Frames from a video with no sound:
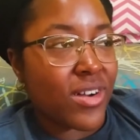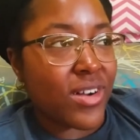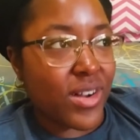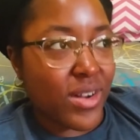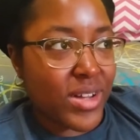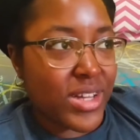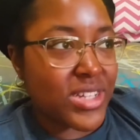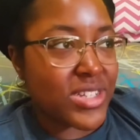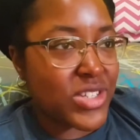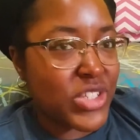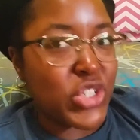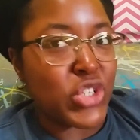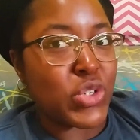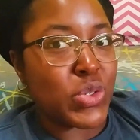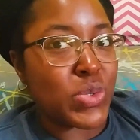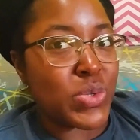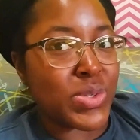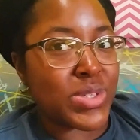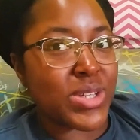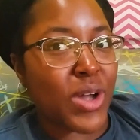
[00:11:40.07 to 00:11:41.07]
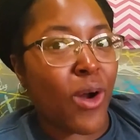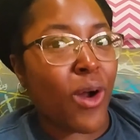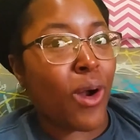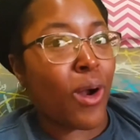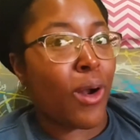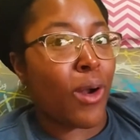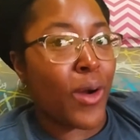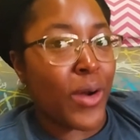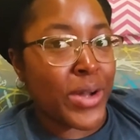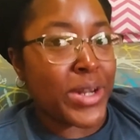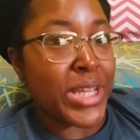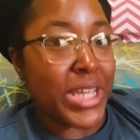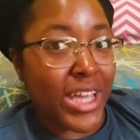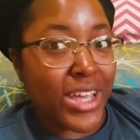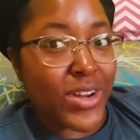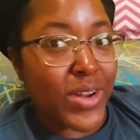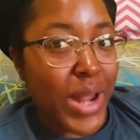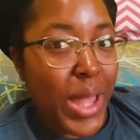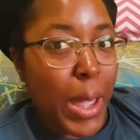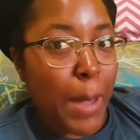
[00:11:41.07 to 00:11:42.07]
His nudes are on the
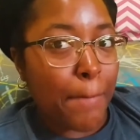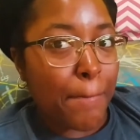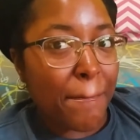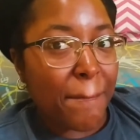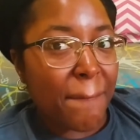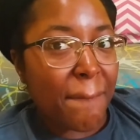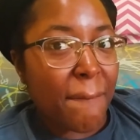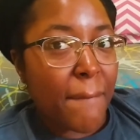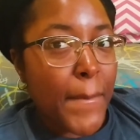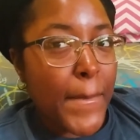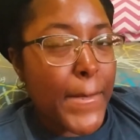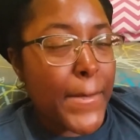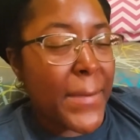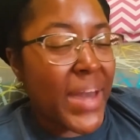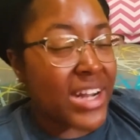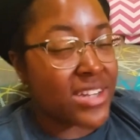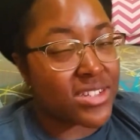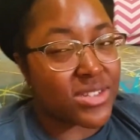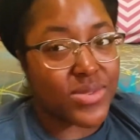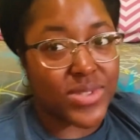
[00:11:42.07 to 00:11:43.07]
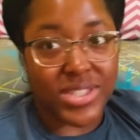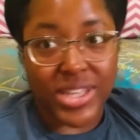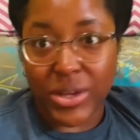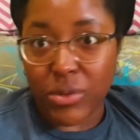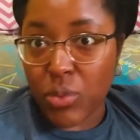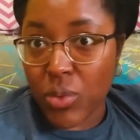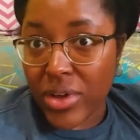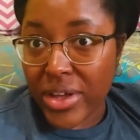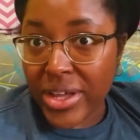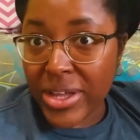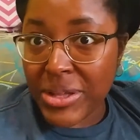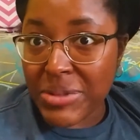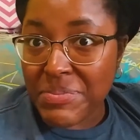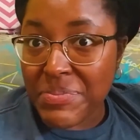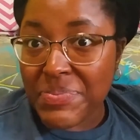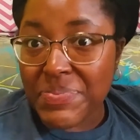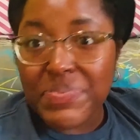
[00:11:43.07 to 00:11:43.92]
internet. Madison was like, what?